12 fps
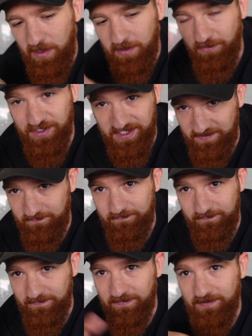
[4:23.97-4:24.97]
which is
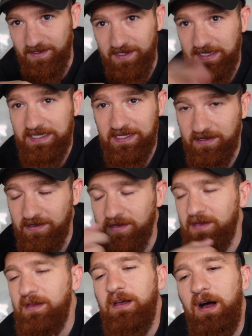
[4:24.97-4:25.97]
easy.
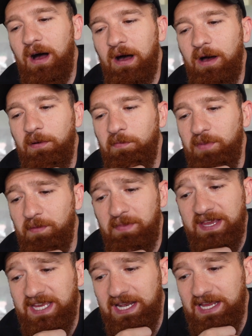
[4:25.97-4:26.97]
But
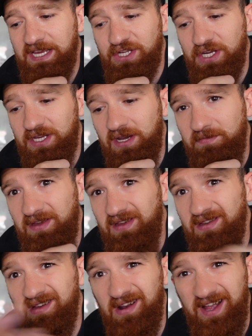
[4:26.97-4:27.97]
basically it's just going to
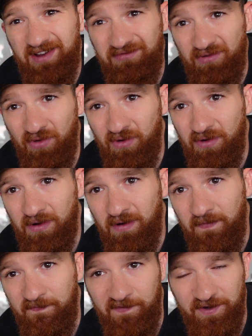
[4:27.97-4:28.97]
be like raw
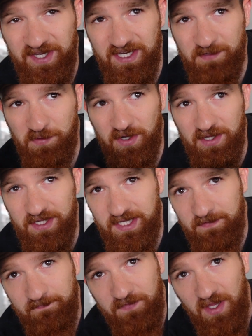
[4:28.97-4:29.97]
footage because